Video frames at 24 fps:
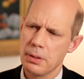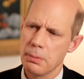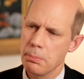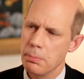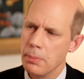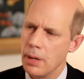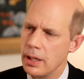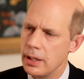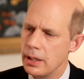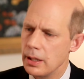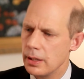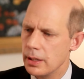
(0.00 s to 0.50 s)

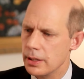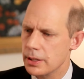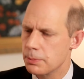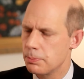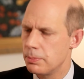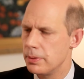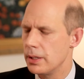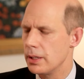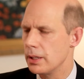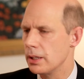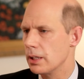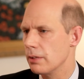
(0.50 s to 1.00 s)
money that's
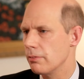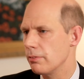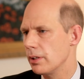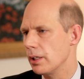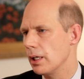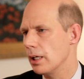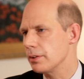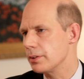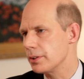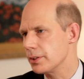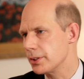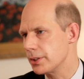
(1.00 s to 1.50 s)
being given
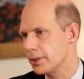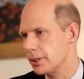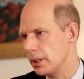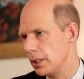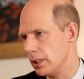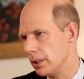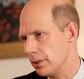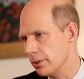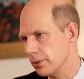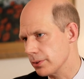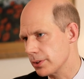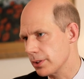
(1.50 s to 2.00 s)
out to
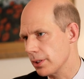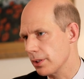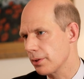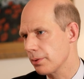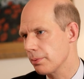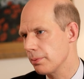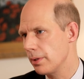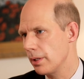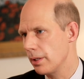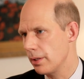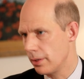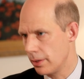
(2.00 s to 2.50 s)
seniors, the
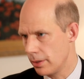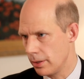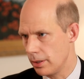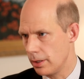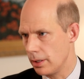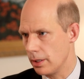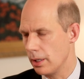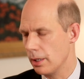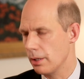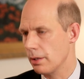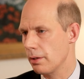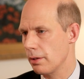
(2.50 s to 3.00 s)

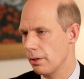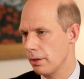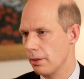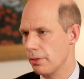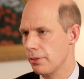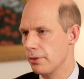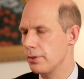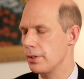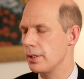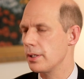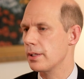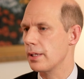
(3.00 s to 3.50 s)

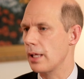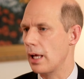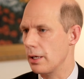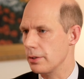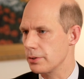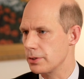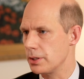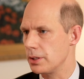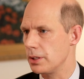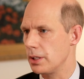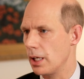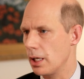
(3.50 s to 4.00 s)

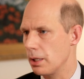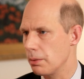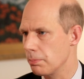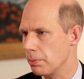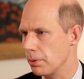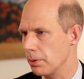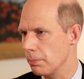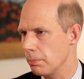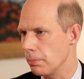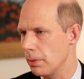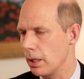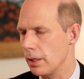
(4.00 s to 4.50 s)
30,000 yen
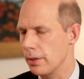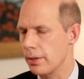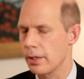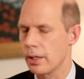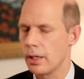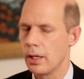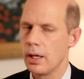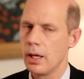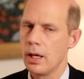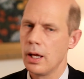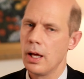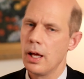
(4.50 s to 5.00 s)
per month,
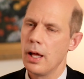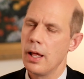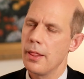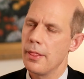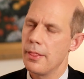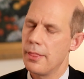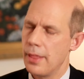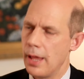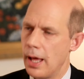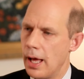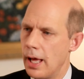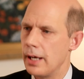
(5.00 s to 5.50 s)

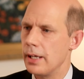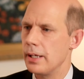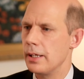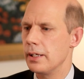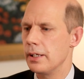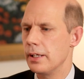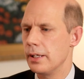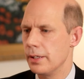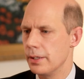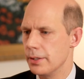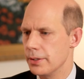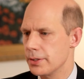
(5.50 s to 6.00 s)
that
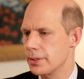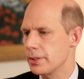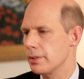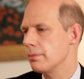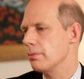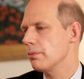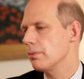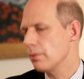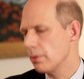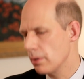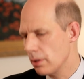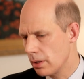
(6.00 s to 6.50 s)
is,
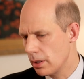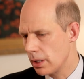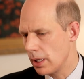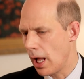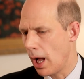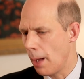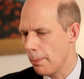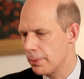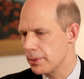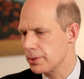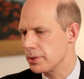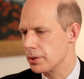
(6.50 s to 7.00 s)
the
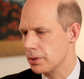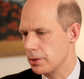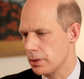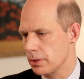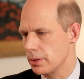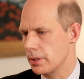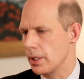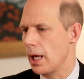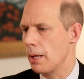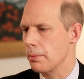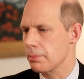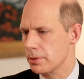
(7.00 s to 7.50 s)

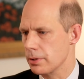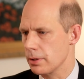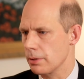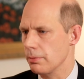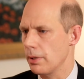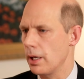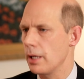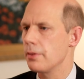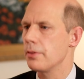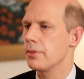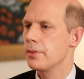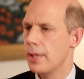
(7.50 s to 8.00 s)
opposition's absolutely
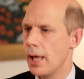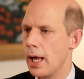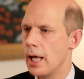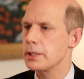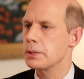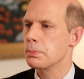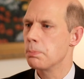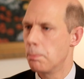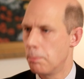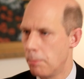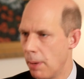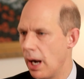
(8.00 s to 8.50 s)
right.
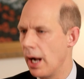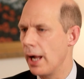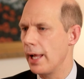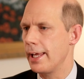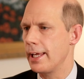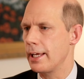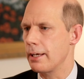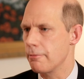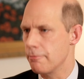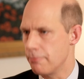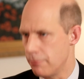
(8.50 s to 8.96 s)
That's buying